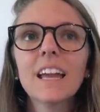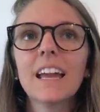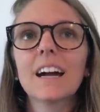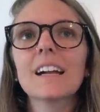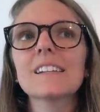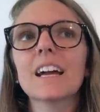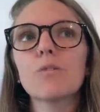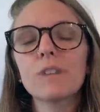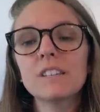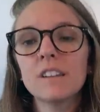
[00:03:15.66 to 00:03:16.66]
and I
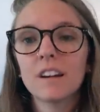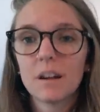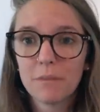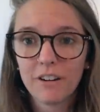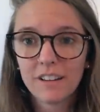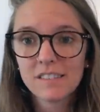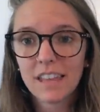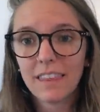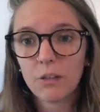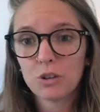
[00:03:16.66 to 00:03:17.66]
retook American
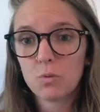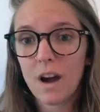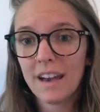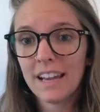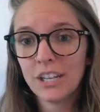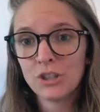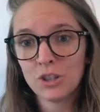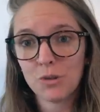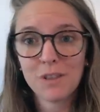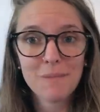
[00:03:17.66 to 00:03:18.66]
Sign Language 1 and
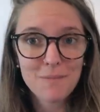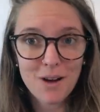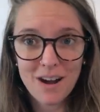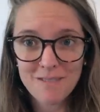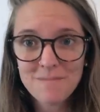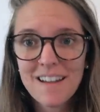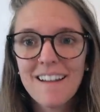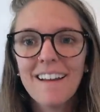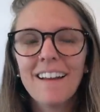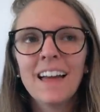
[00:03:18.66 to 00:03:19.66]
2 with my mom
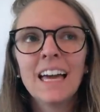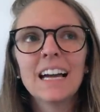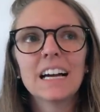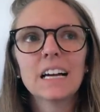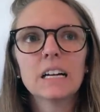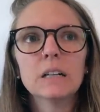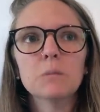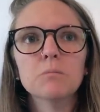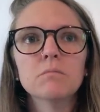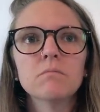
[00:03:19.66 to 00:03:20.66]

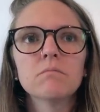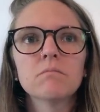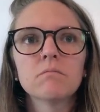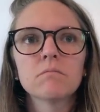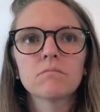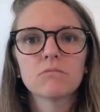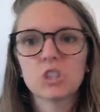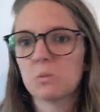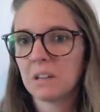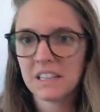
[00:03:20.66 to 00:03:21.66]
um,
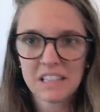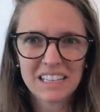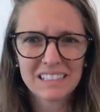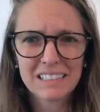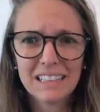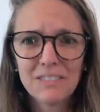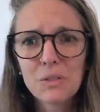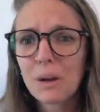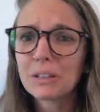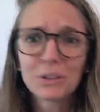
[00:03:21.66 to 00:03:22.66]
just because I
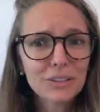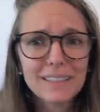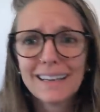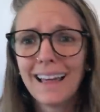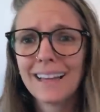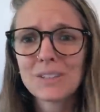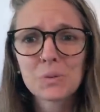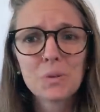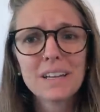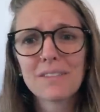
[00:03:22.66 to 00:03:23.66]
even though I learned it in high
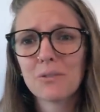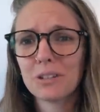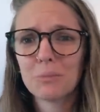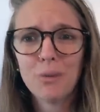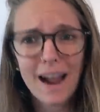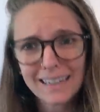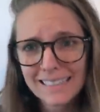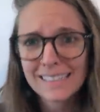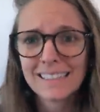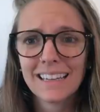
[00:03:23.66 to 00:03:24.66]
school, I never really
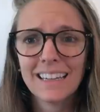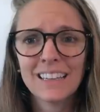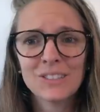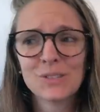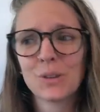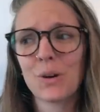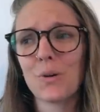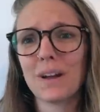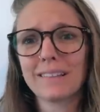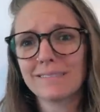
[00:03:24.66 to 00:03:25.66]
practiced it, and
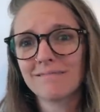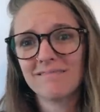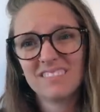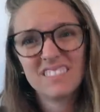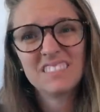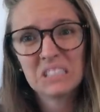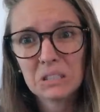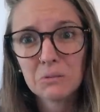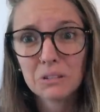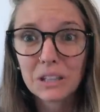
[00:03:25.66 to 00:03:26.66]
so I
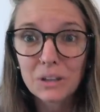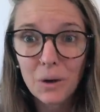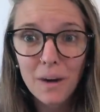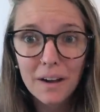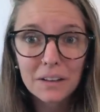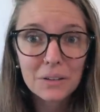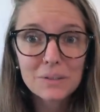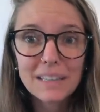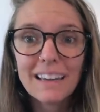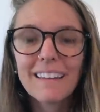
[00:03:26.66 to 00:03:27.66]
didn't really know how to
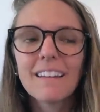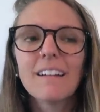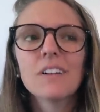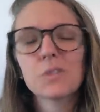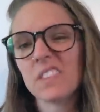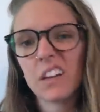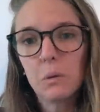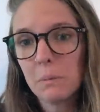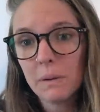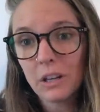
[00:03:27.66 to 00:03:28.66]
use it, but thought
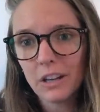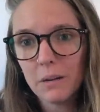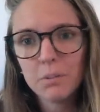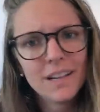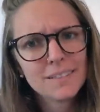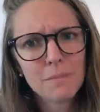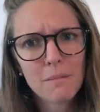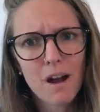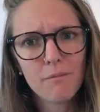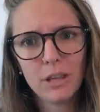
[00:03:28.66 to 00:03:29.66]
it would be good. Plus, my
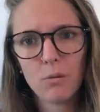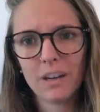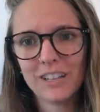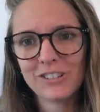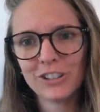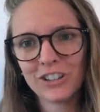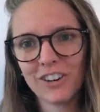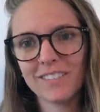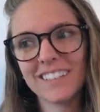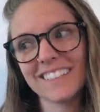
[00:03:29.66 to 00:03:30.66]
mom really wanted to
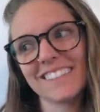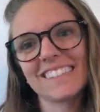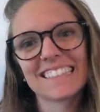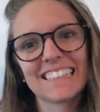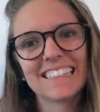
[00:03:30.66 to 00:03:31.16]
learn because